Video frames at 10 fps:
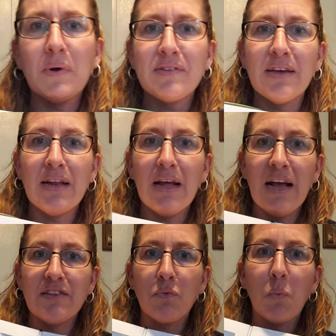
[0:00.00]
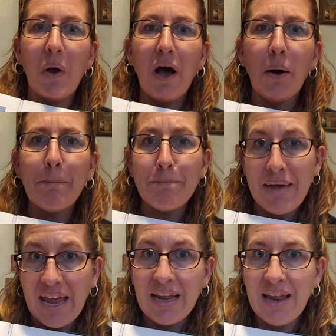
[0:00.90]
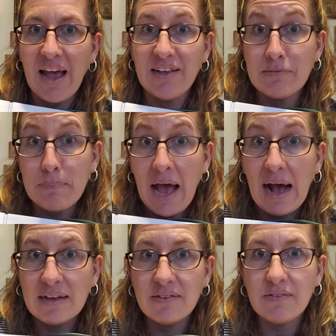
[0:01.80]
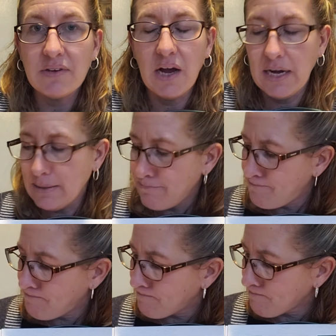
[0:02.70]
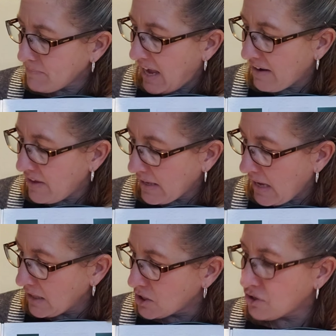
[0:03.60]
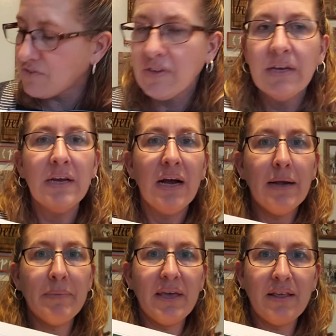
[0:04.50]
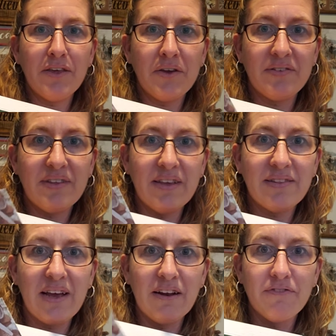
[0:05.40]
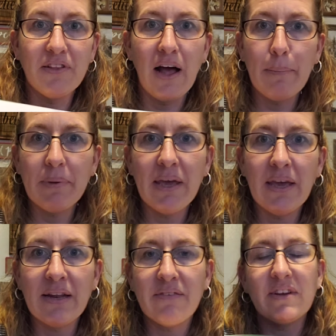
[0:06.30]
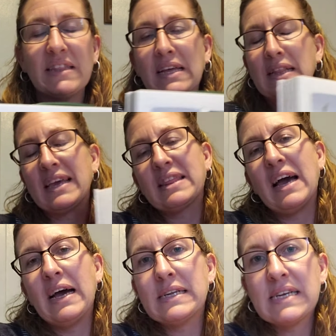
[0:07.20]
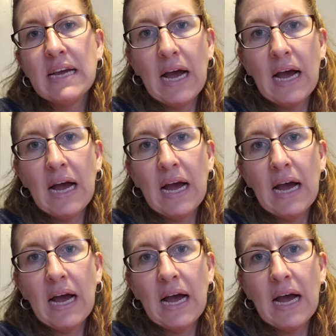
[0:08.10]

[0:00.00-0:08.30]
wasn't as well made as past advent calendars. I mean, you can see it's kind of floppy and everything like that.